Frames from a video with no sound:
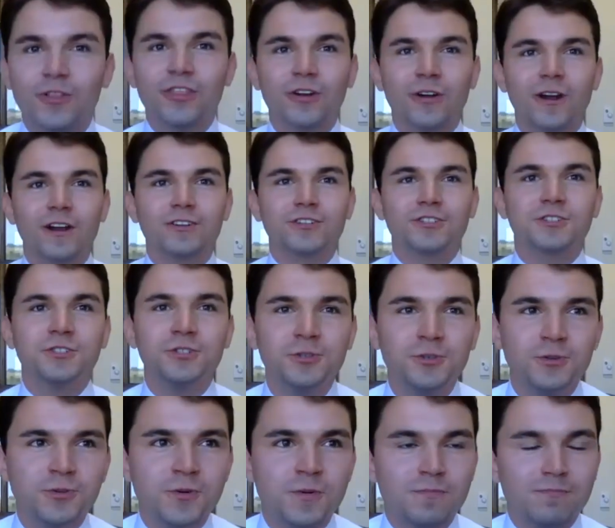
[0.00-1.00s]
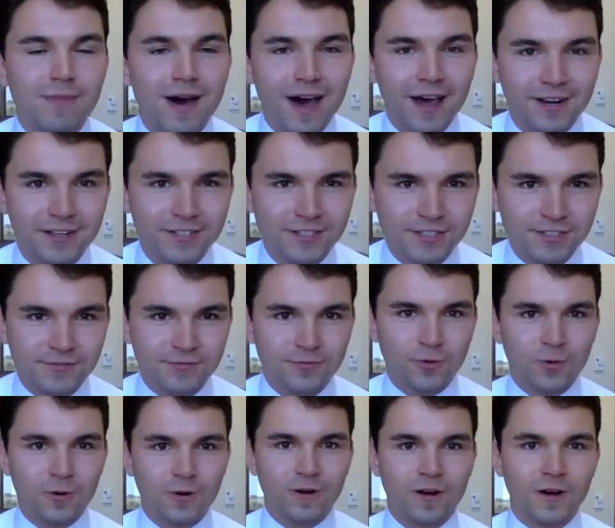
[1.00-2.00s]
there are 2 models
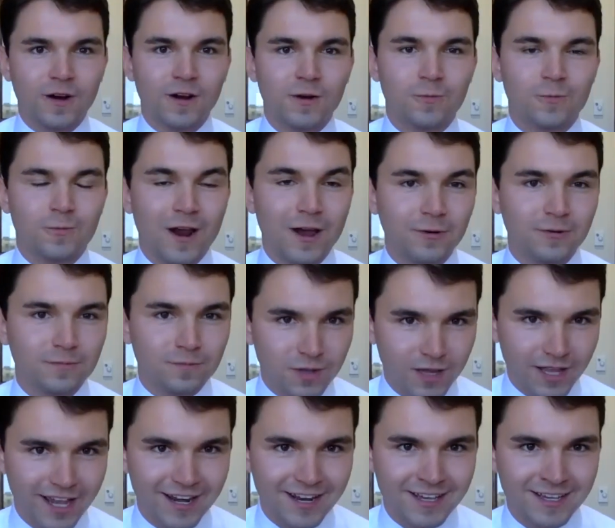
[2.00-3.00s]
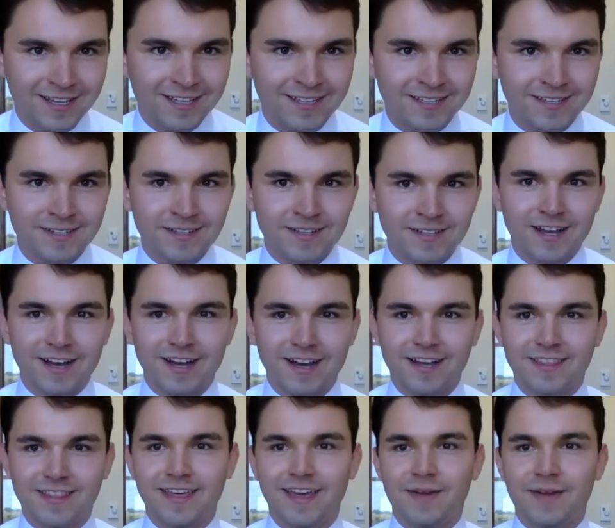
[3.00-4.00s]
for route planning
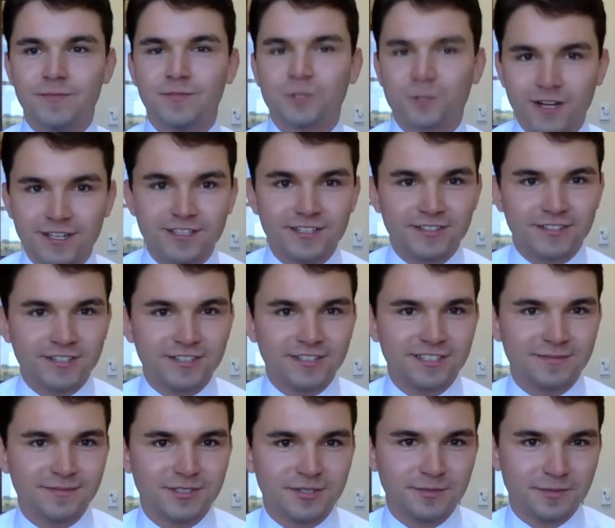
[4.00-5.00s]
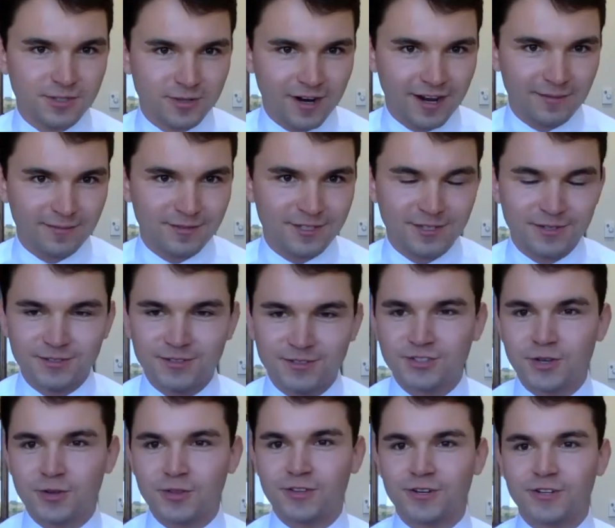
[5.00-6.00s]
that transit systems subscribe to.
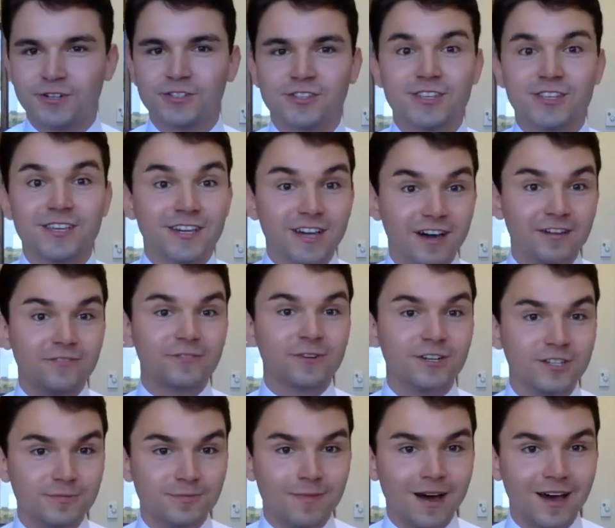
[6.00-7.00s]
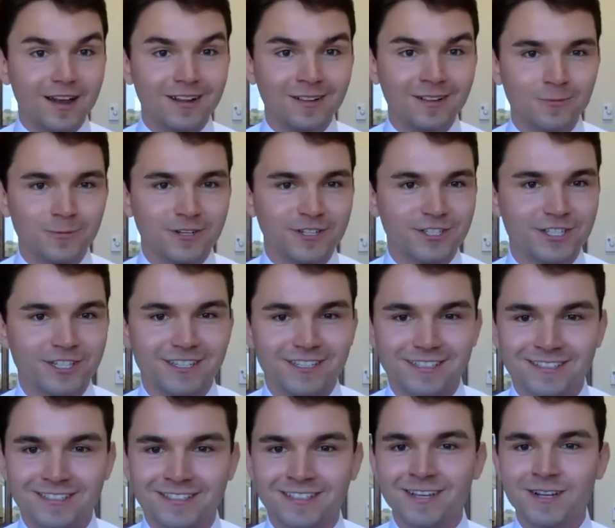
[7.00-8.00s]
So there's the coverage model, which
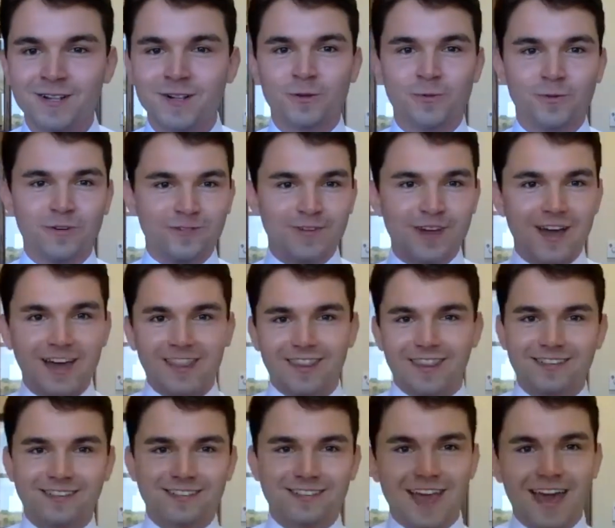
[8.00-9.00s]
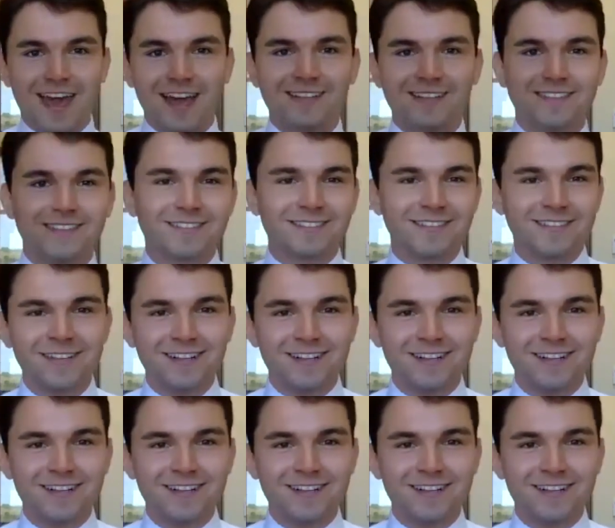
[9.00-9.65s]
is we've got this X